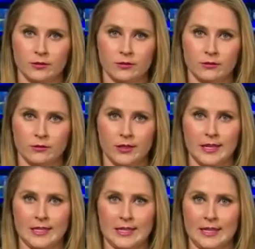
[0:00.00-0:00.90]
today.
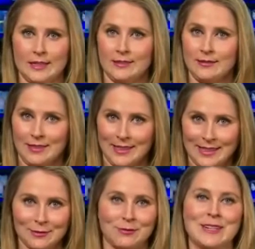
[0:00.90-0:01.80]
Nadine,
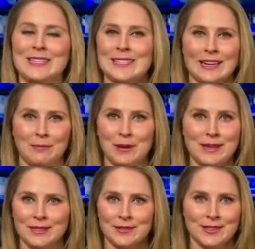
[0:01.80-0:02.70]
it reads like a
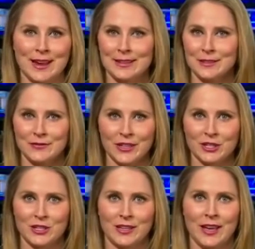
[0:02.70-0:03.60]
piece of science
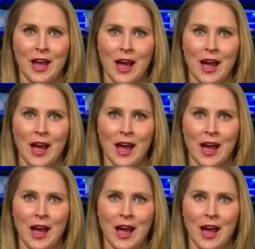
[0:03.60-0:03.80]
fiction.